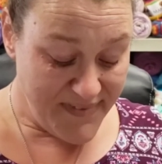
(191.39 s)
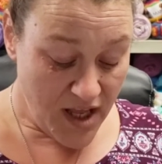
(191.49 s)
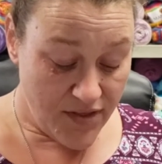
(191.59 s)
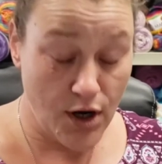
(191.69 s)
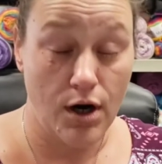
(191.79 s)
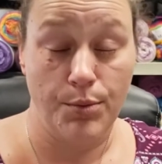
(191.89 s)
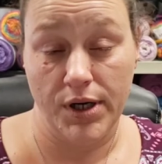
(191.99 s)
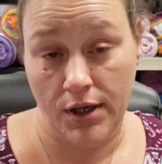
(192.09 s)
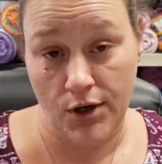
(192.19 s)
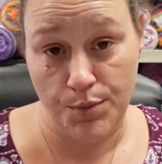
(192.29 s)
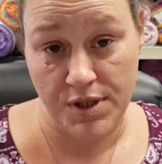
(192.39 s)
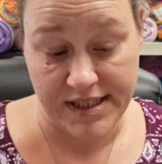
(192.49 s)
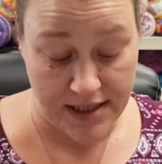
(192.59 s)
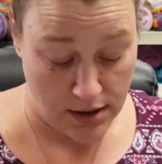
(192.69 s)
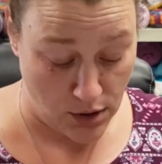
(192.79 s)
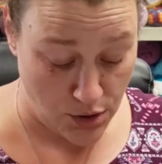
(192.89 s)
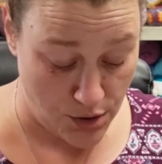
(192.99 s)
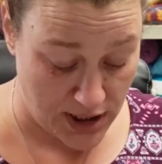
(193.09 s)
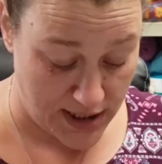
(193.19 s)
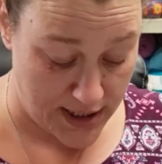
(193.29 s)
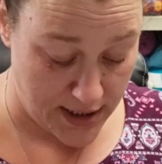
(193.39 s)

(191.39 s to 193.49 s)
They are 100% acrylic.